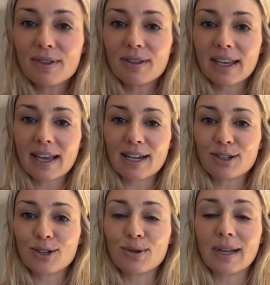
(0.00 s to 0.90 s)
it gets
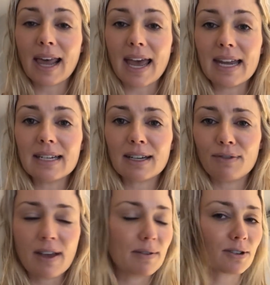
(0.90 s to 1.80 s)
too late, if
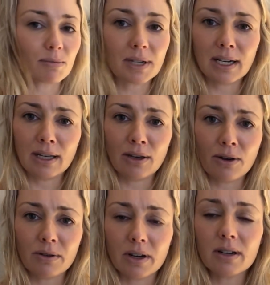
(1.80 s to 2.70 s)
he ever stops eating
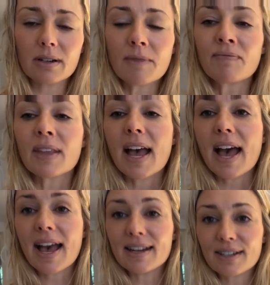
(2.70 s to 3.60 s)
yogurt.
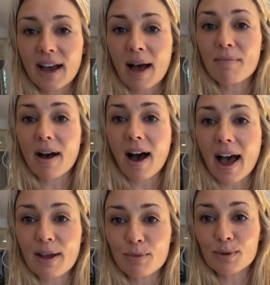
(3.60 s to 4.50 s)
And
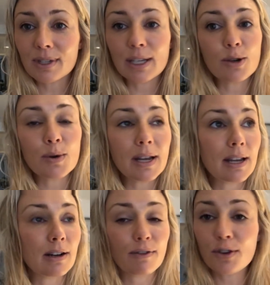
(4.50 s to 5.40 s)
I will see you
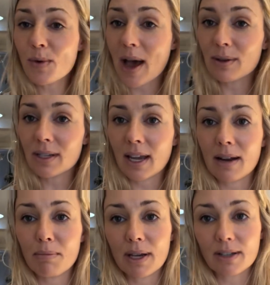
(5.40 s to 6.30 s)
in a few hours
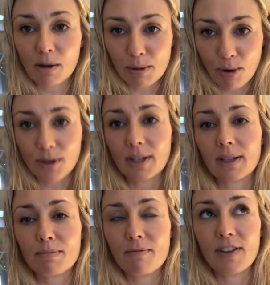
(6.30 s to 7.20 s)
again, because I'll be posting
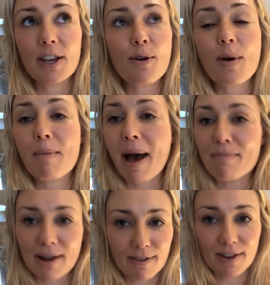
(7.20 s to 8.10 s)
this video about
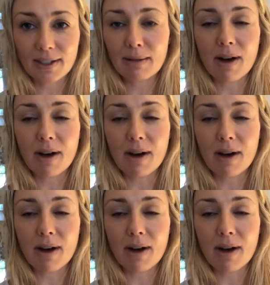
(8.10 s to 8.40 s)
Manifesting